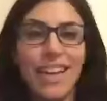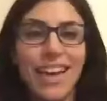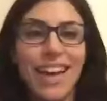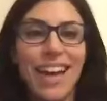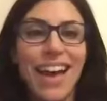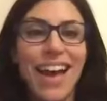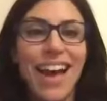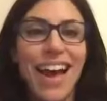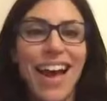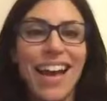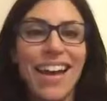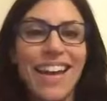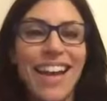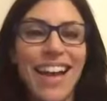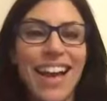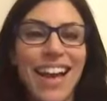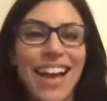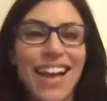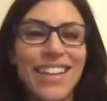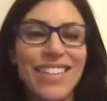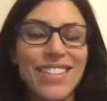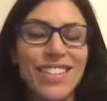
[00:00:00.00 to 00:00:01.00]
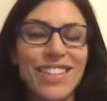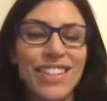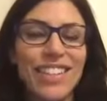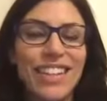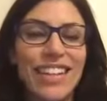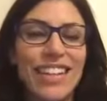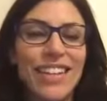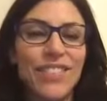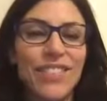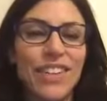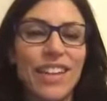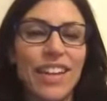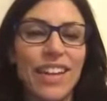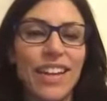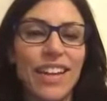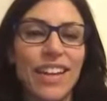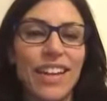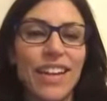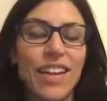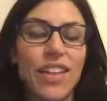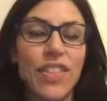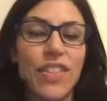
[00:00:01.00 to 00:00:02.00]
Hi guys, good
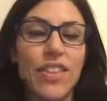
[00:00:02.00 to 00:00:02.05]
evening.